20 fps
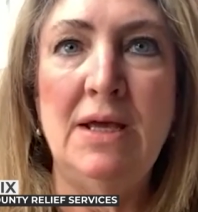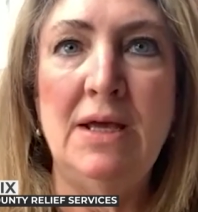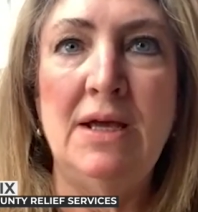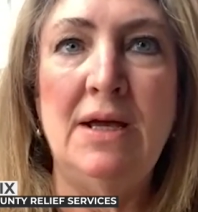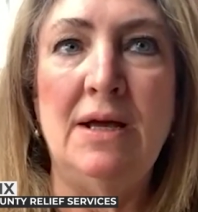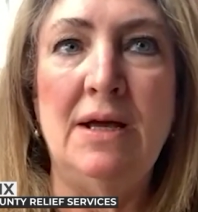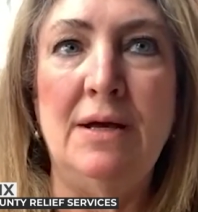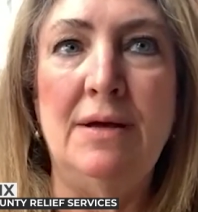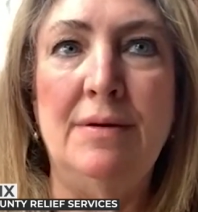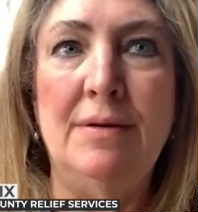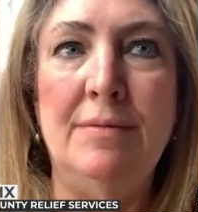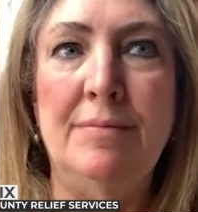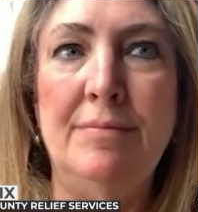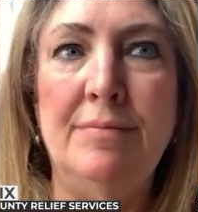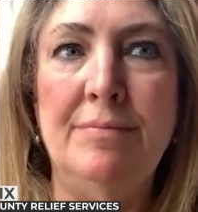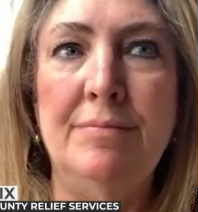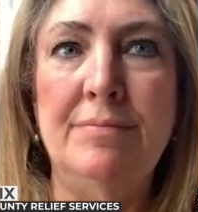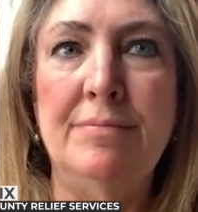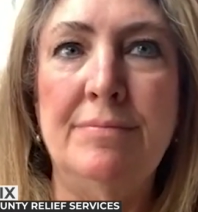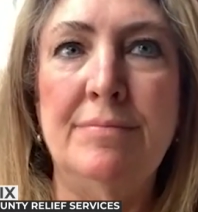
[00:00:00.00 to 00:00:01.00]

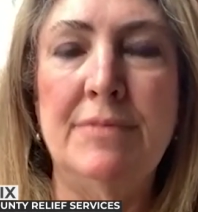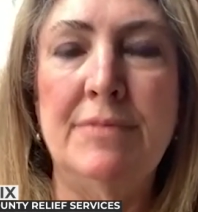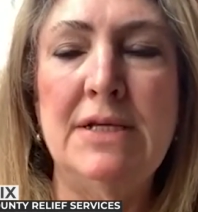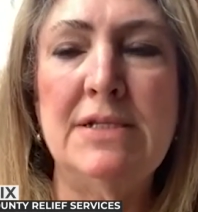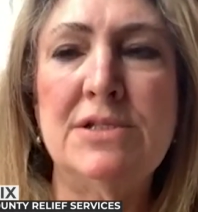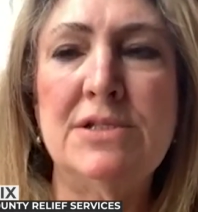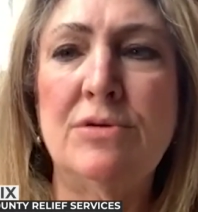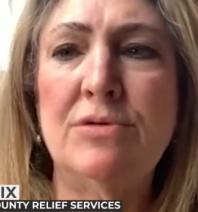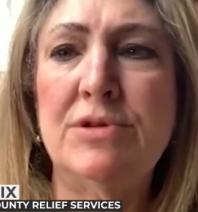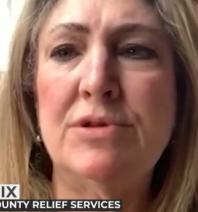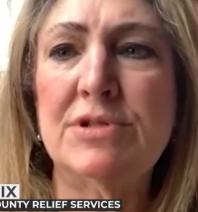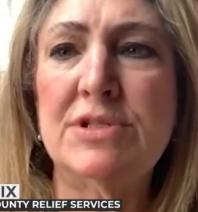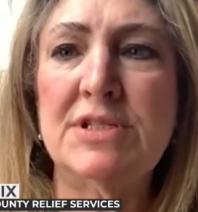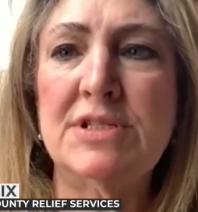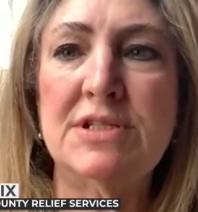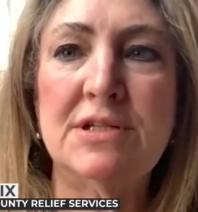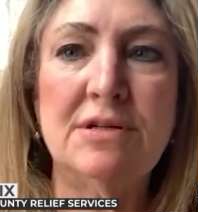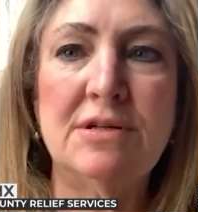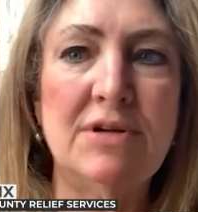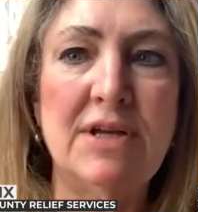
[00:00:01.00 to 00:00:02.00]
Um, and so there's
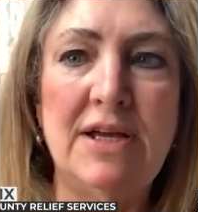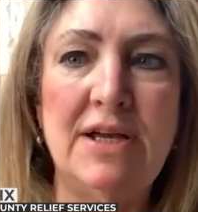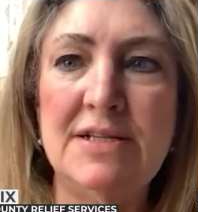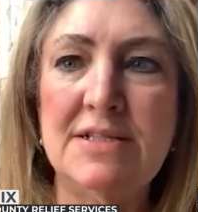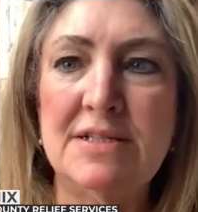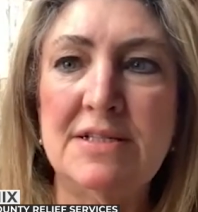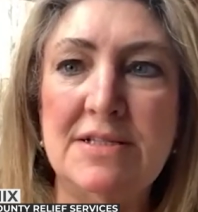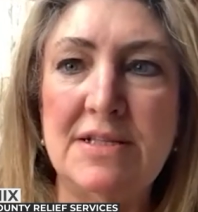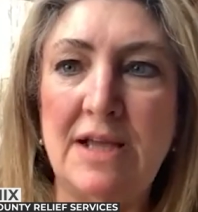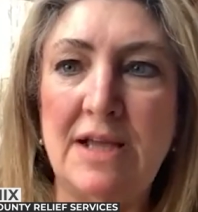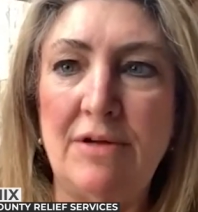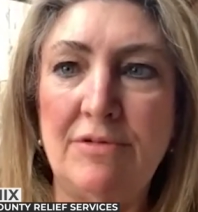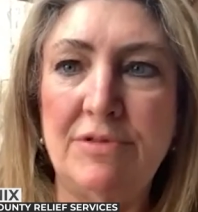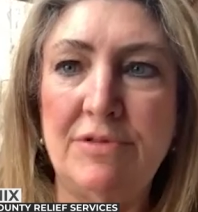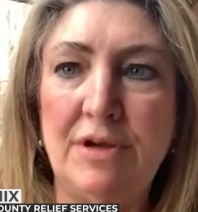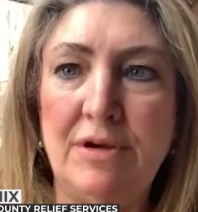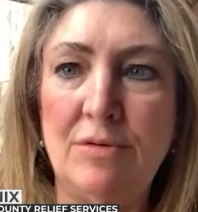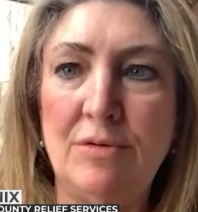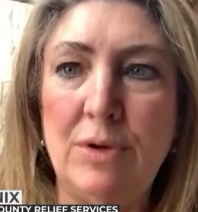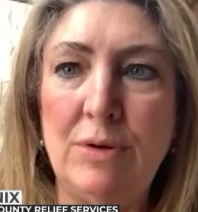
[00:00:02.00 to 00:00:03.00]
still cases out
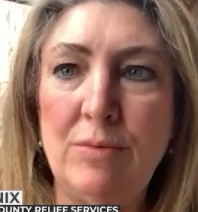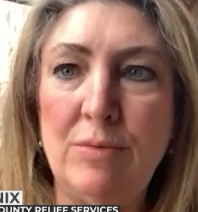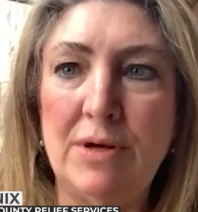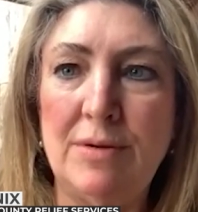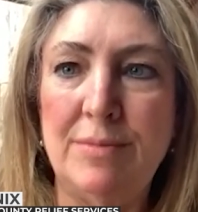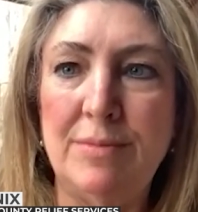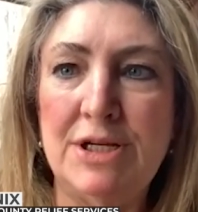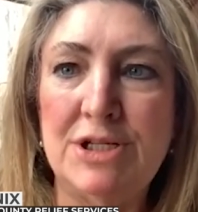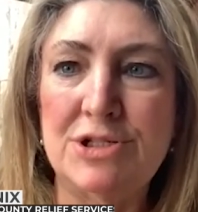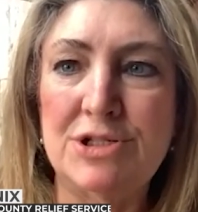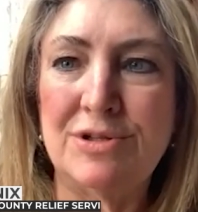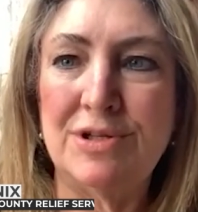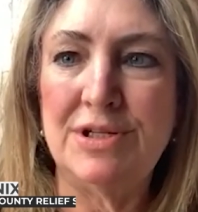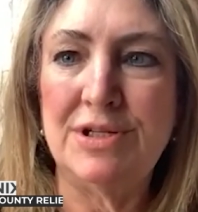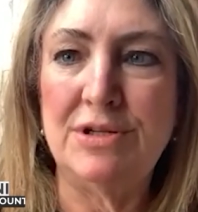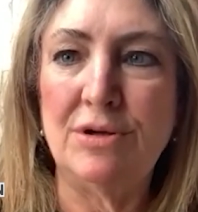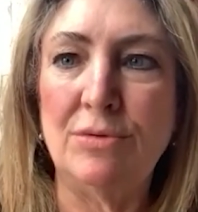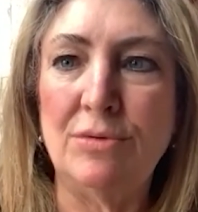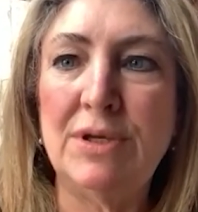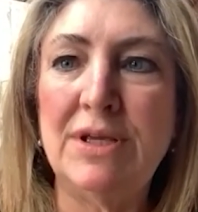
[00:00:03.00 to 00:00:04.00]
there, and we want to make sure they
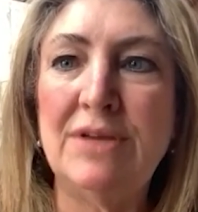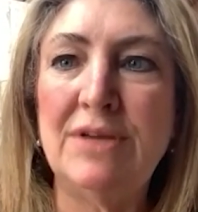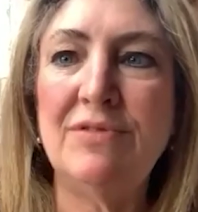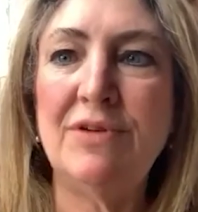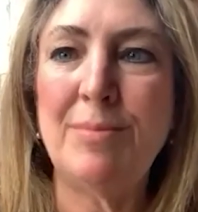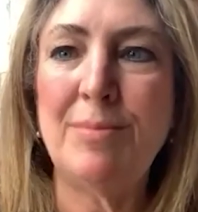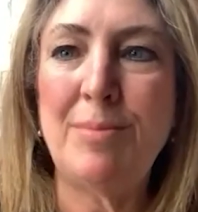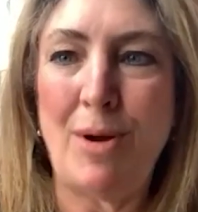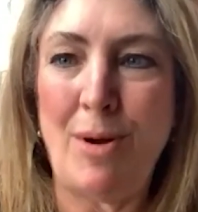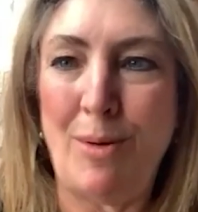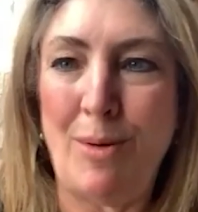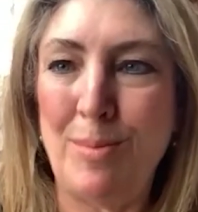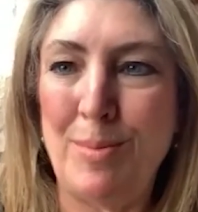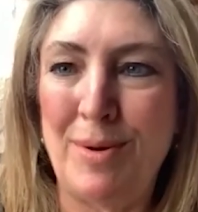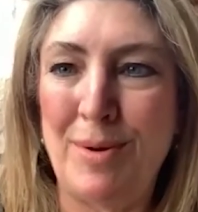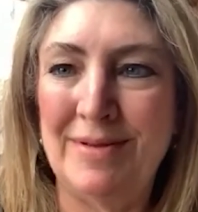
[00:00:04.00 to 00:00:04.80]
don't give up hope.